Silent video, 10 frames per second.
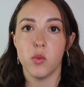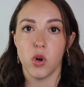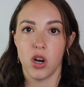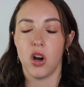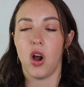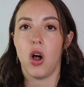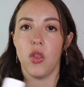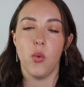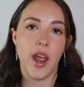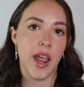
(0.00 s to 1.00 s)
were all
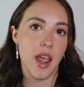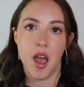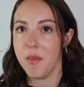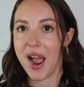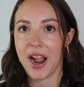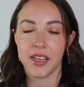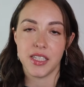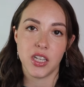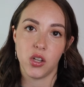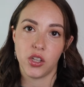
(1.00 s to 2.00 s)
the way back
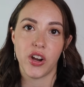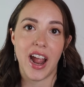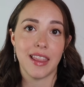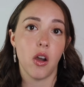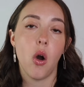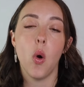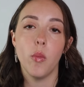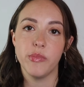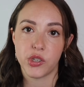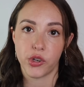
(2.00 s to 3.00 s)
until you're at the
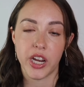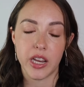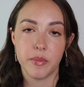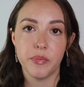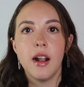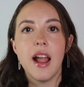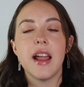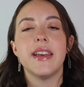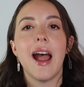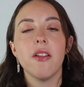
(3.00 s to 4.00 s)
home screen.
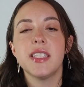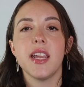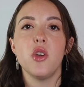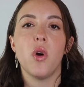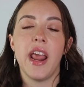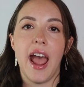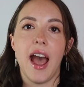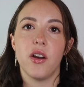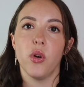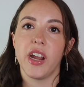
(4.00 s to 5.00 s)
Now let's say you want to
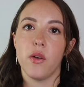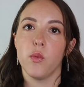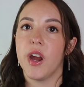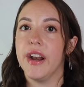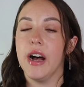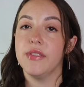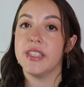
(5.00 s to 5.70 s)
add or get rid of